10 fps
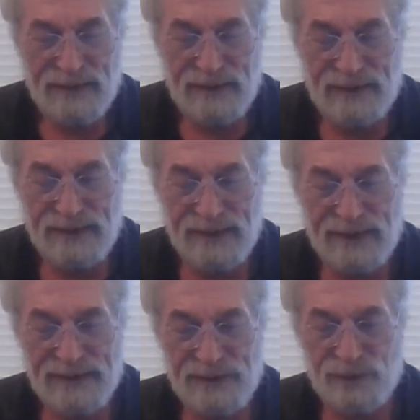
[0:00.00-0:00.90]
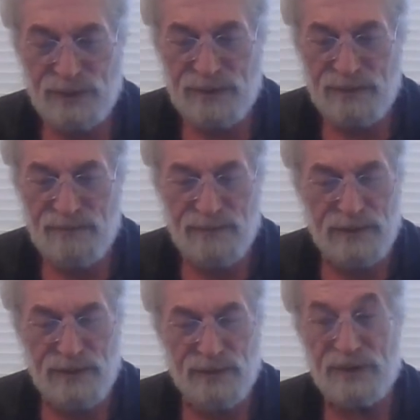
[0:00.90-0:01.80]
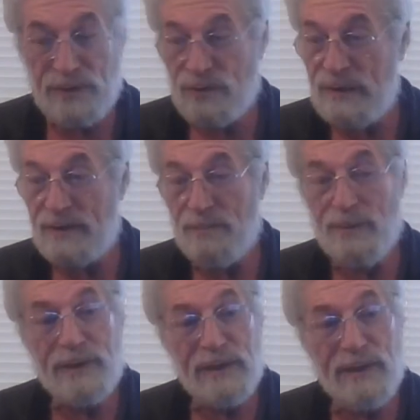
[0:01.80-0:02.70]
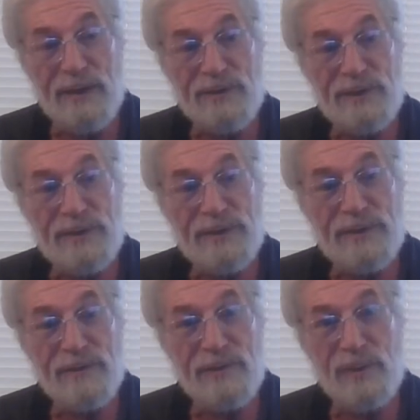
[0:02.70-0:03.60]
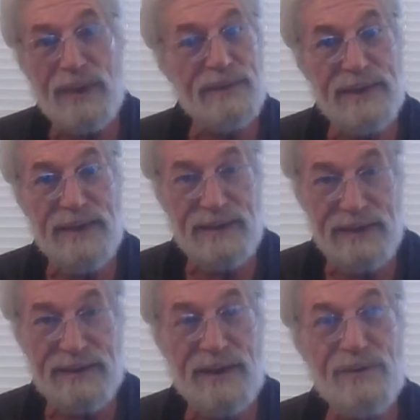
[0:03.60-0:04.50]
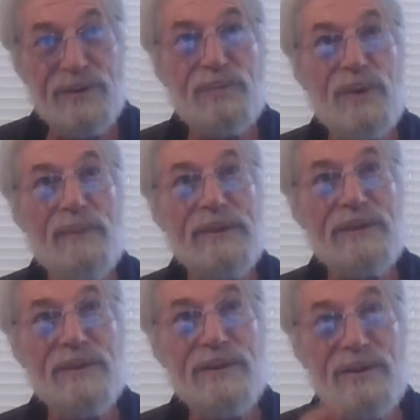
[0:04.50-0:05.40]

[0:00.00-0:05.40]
And this was used to treat tuberculosis throughout the 1800s, probably till the